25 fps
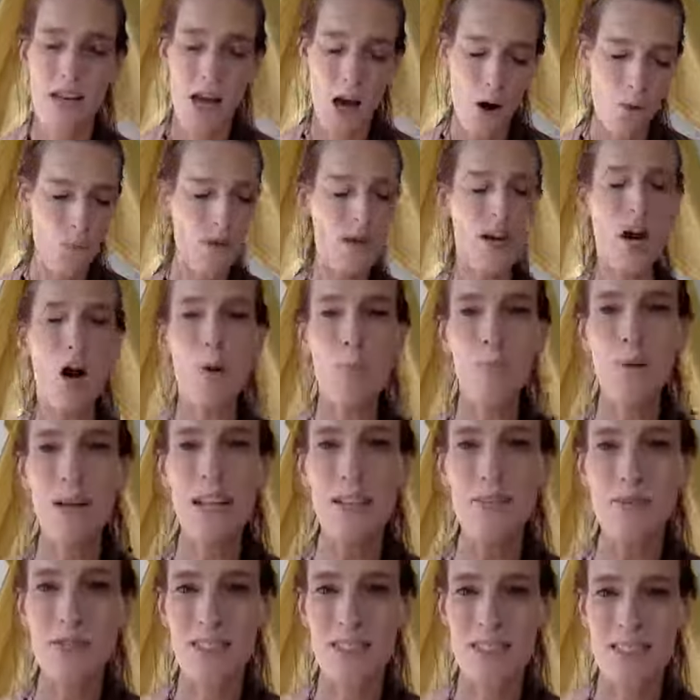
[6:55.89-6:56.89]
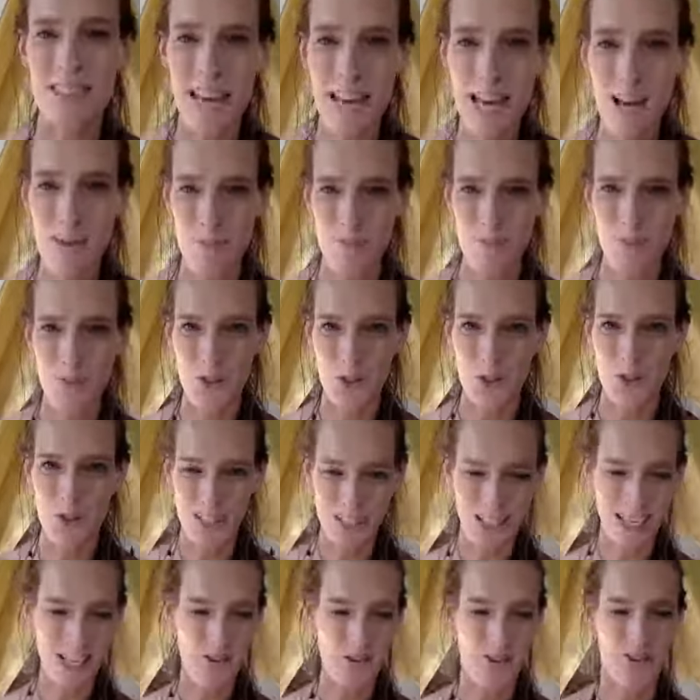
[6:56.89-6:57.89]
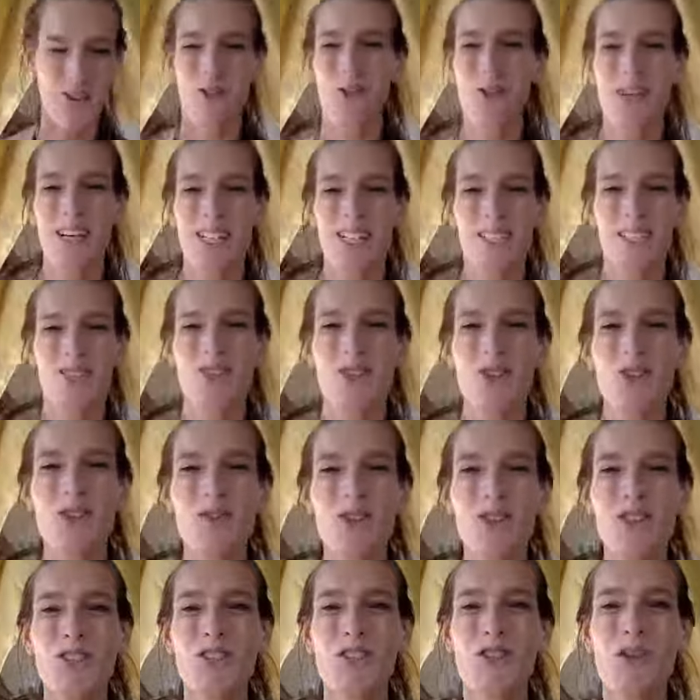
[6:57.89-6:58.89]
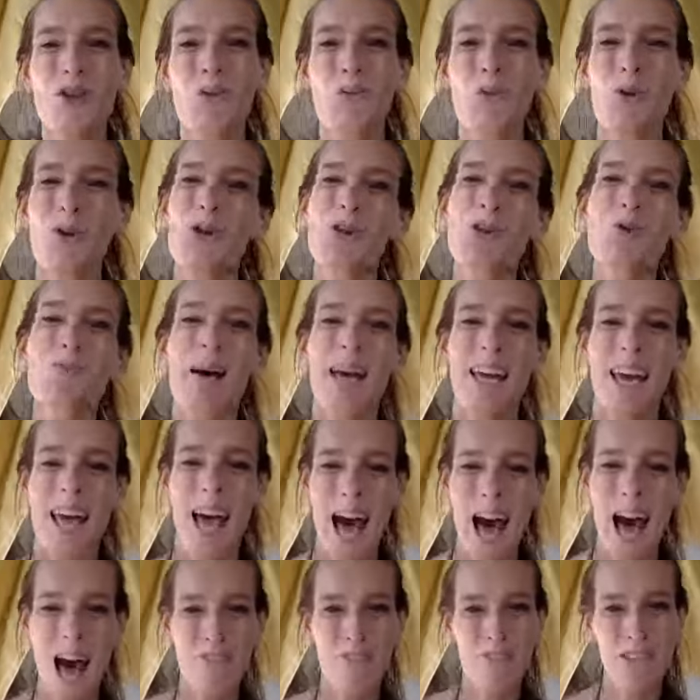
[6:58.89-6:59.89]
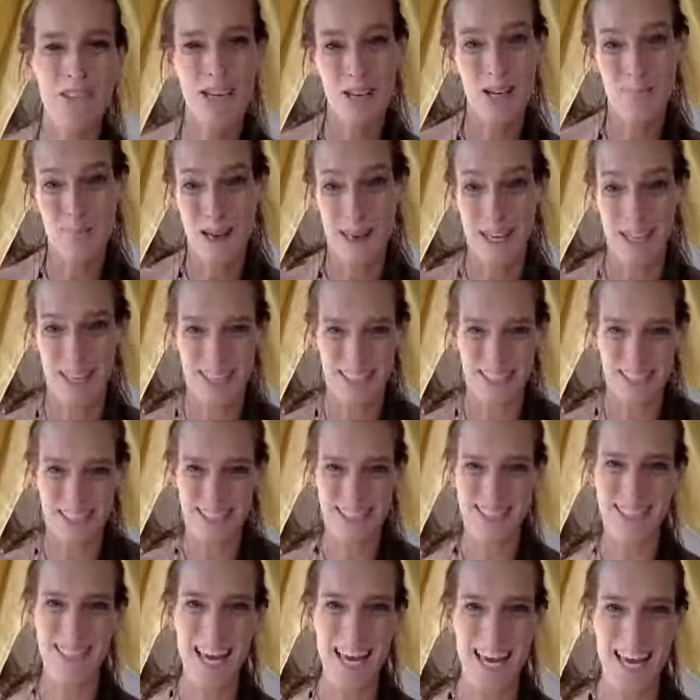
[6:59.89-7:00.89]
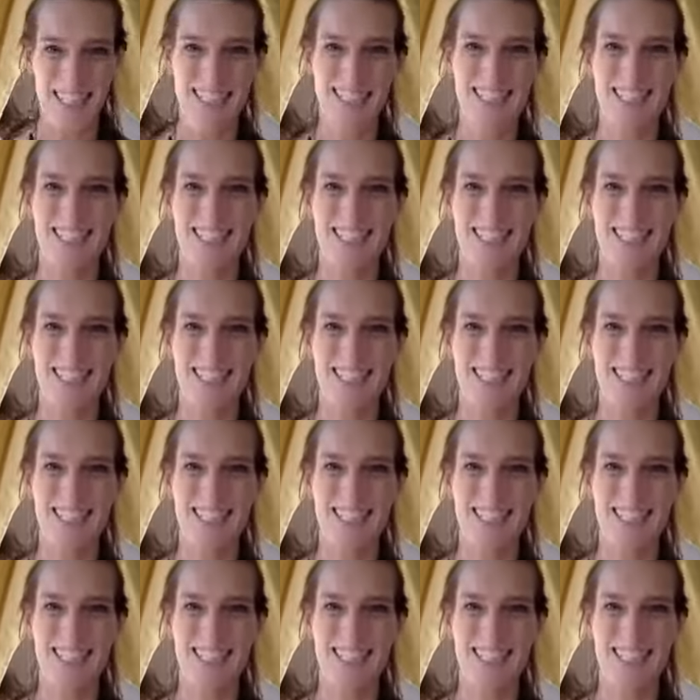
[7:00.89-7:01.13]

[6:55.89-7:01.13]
And we uplift them. So it's like we're doing a service to the world by having amazing sex.